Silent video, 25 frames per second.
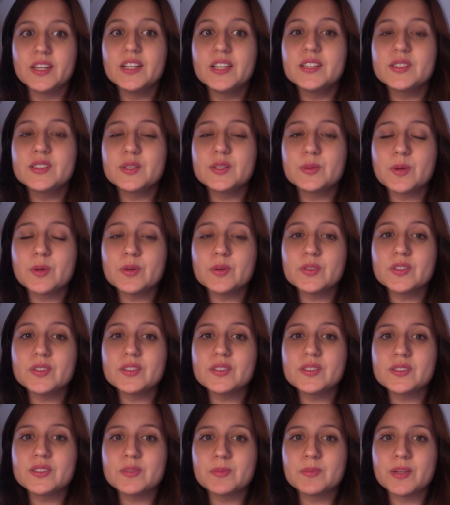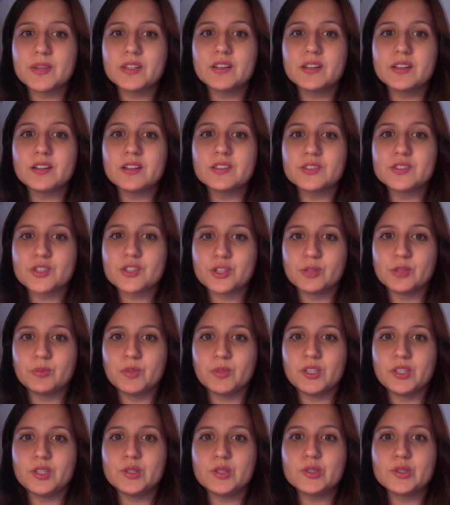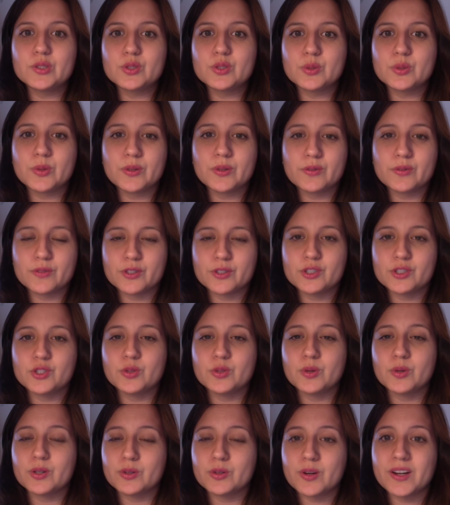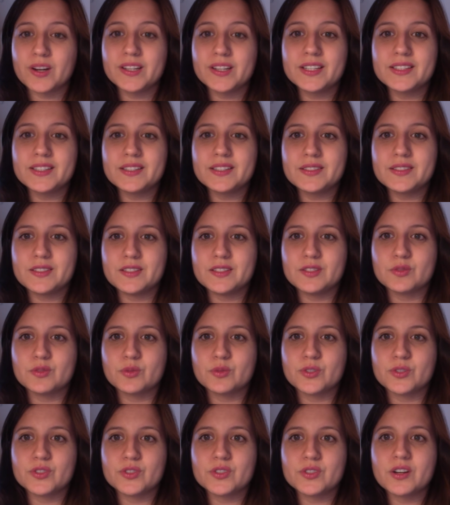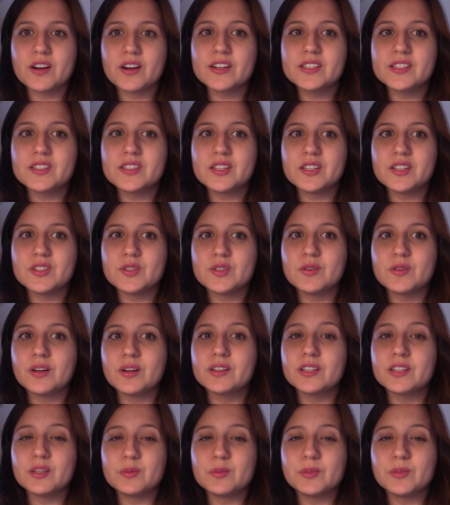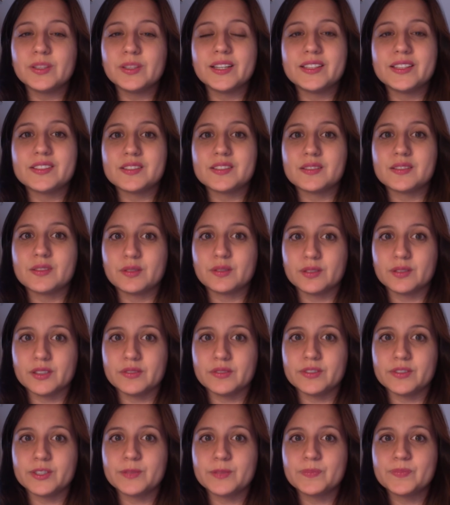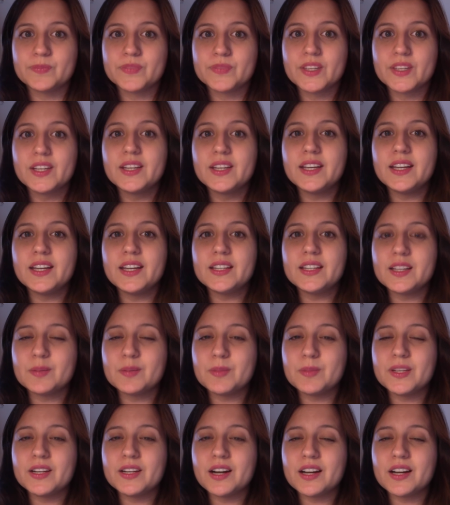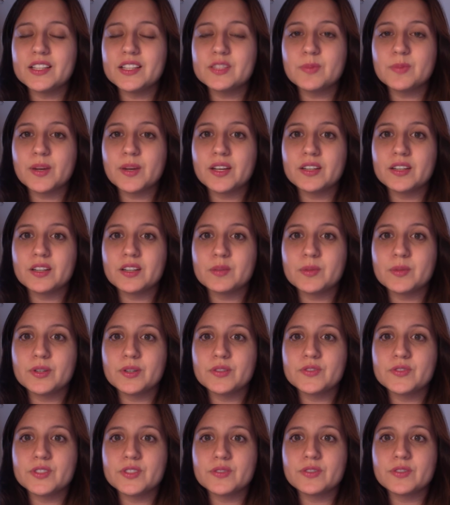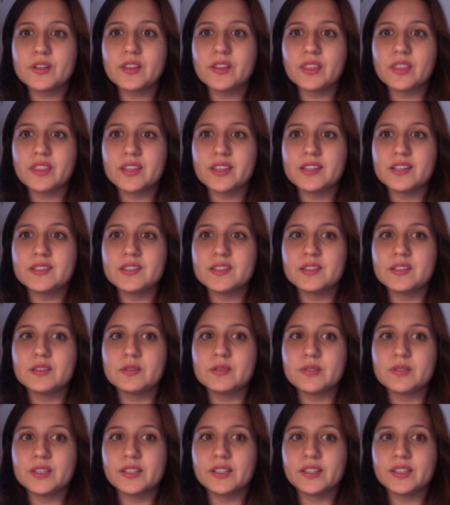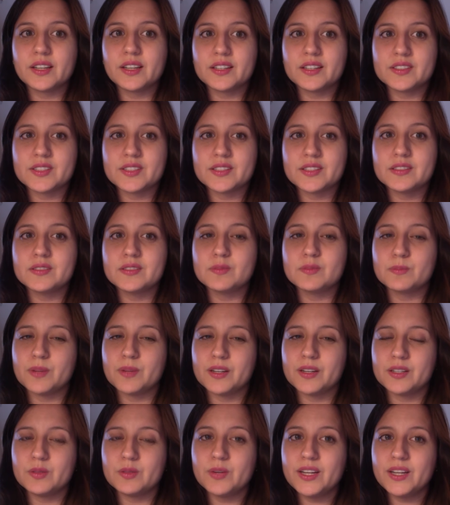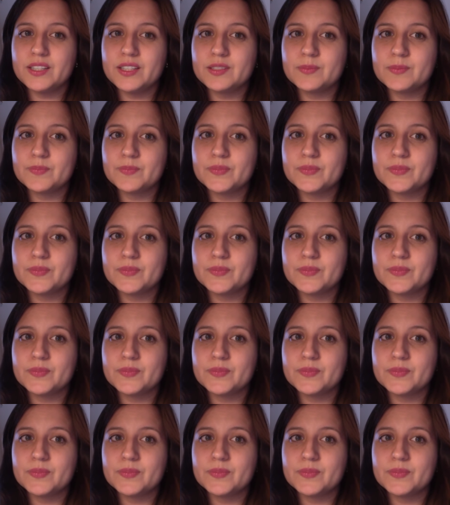Cirrhosis is a medical term we use to refer to a chronic disease where scar tissue accumulates in the liver. It can be caused by a number of different things, including excess body weight.